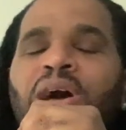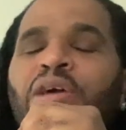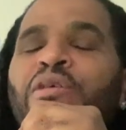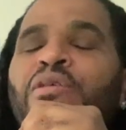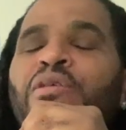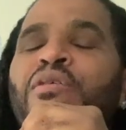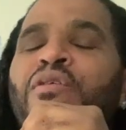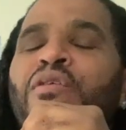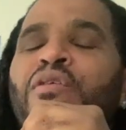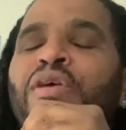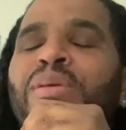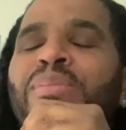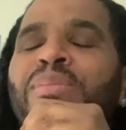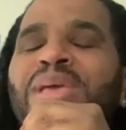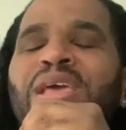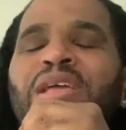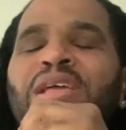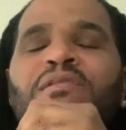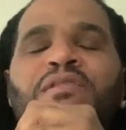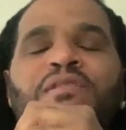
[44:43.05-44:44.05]
And I gotta
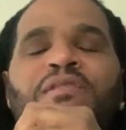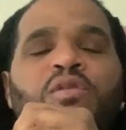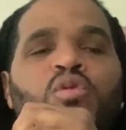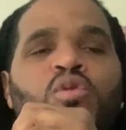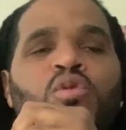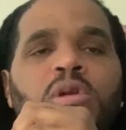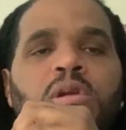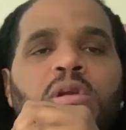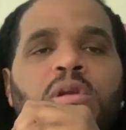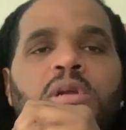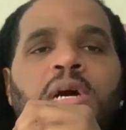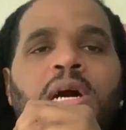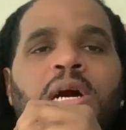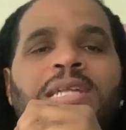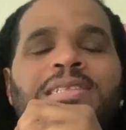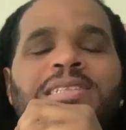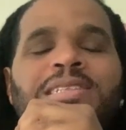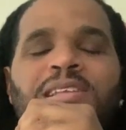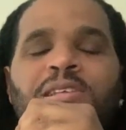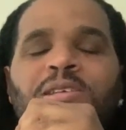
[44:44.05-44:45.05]
remain fool
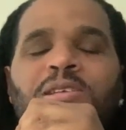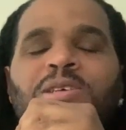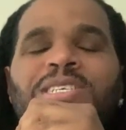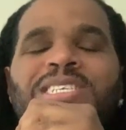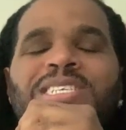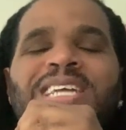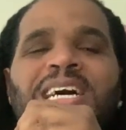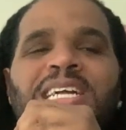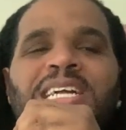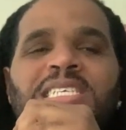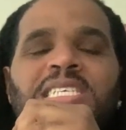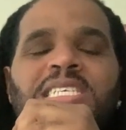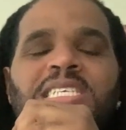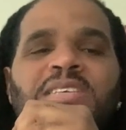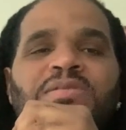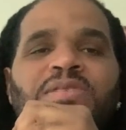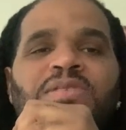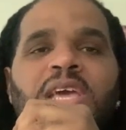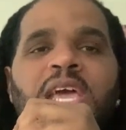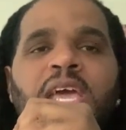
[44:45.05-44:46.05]
until you start
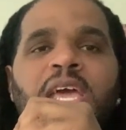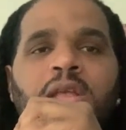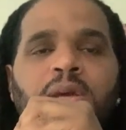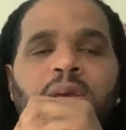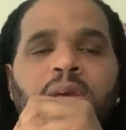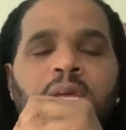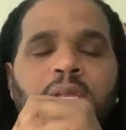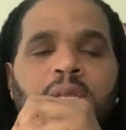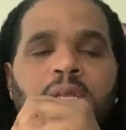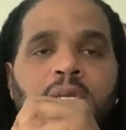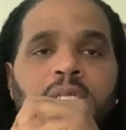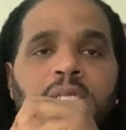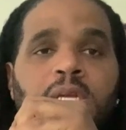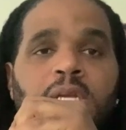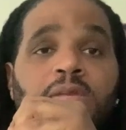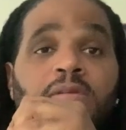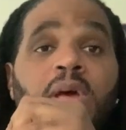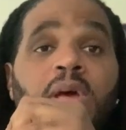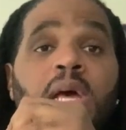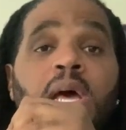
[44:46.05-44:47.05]
seek for educating
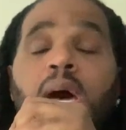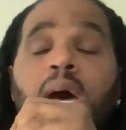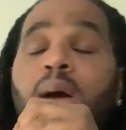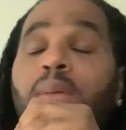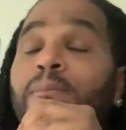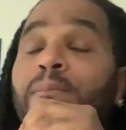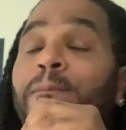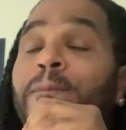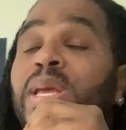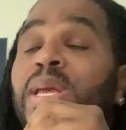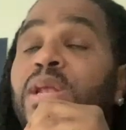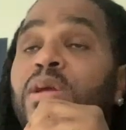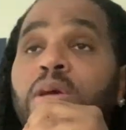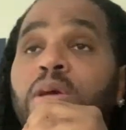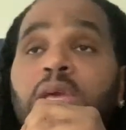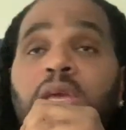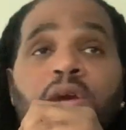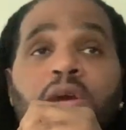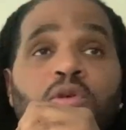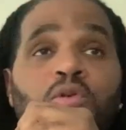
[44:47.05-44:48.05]
yourself. And me
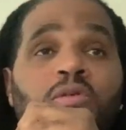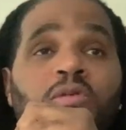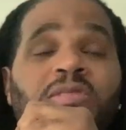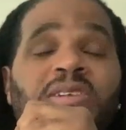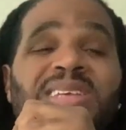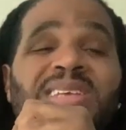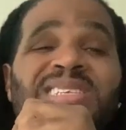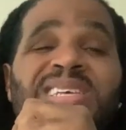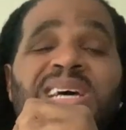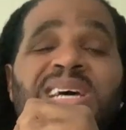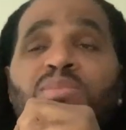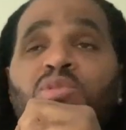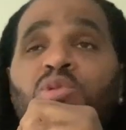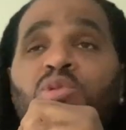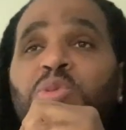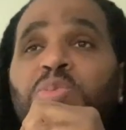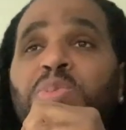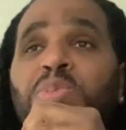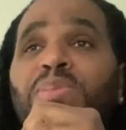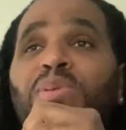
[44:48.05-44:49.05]
no care who vex, because
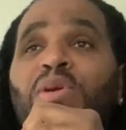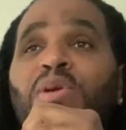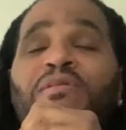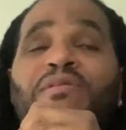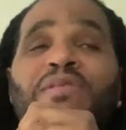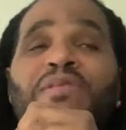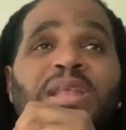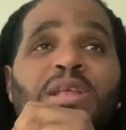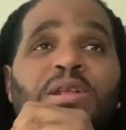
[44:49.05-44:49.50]
most people